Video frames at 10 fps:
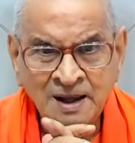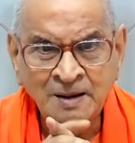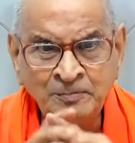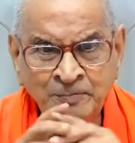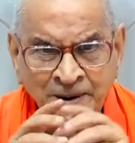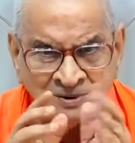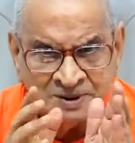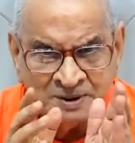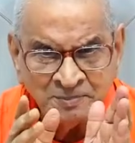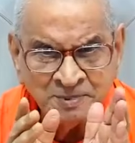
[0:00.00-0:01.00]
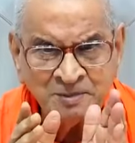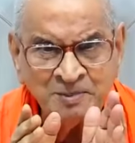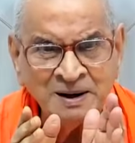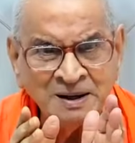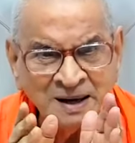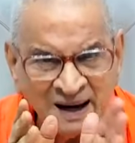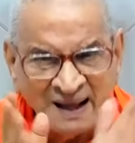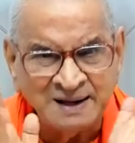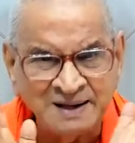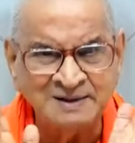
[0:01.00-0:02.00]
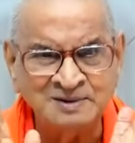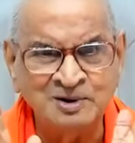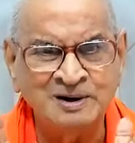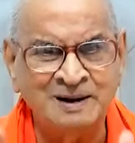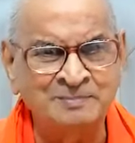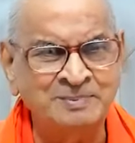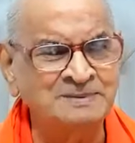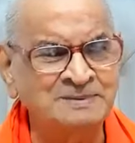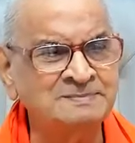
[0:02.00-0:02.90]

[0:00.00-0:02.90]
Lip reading: A perceptible crack does not happen.